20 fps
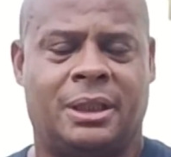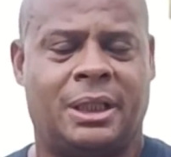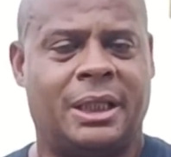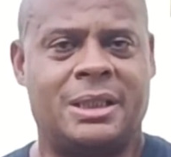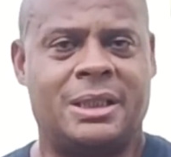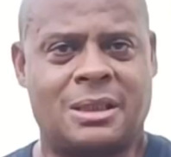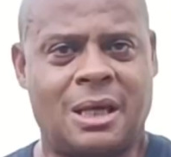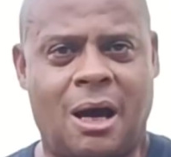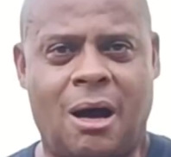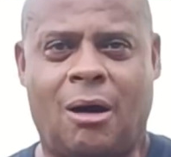And
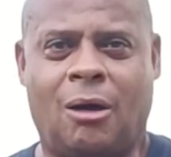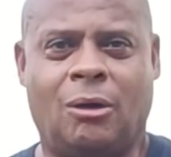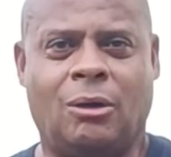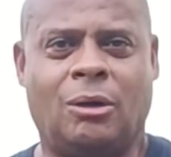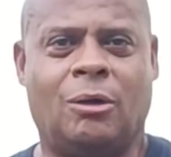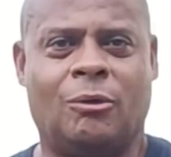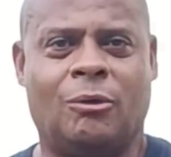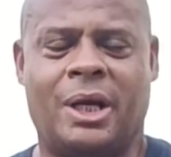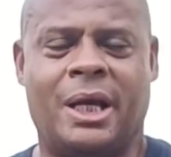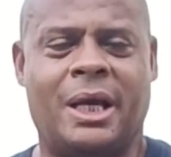it's
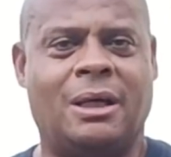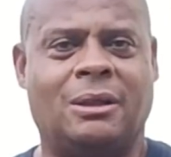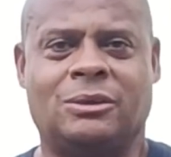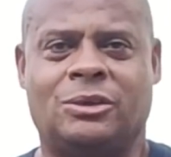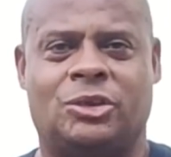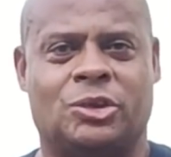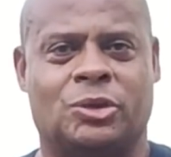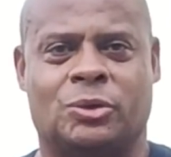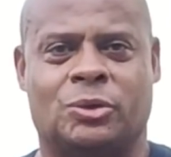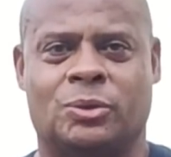all
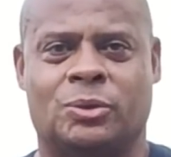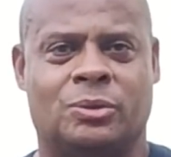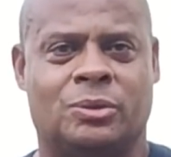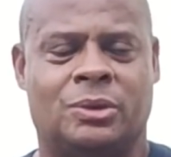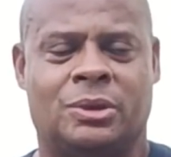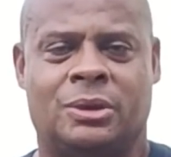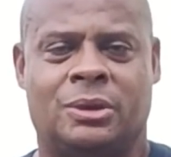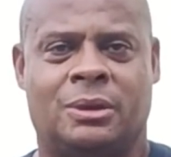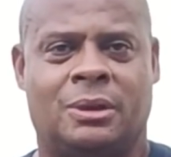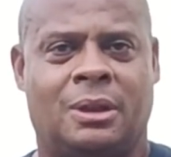around you.
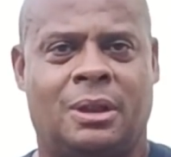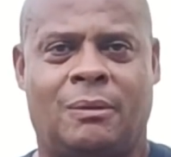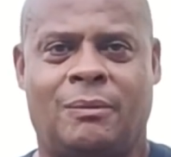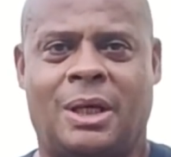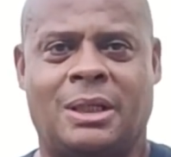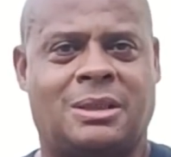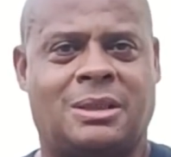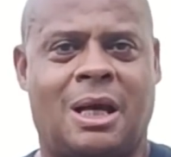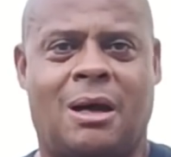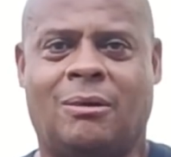I'm
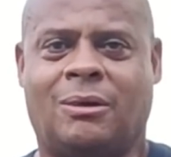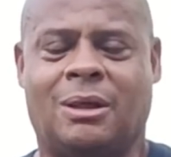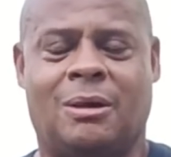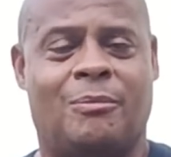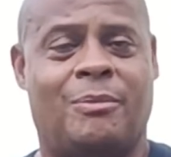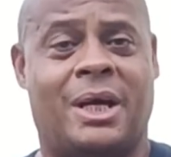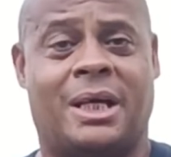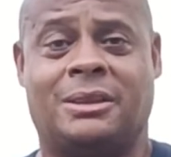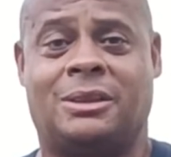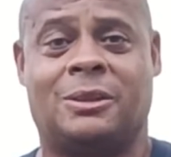not talking
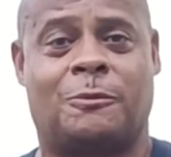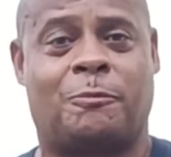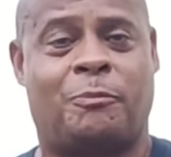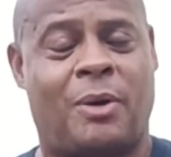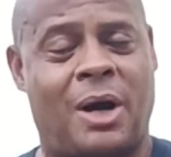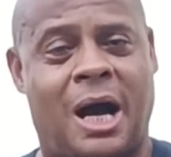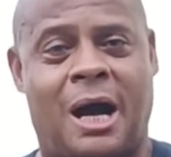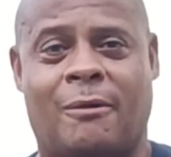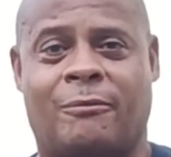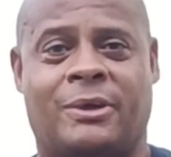about just
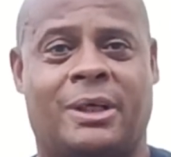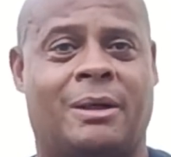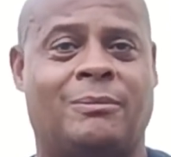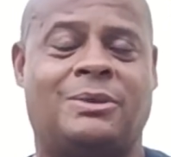poverty.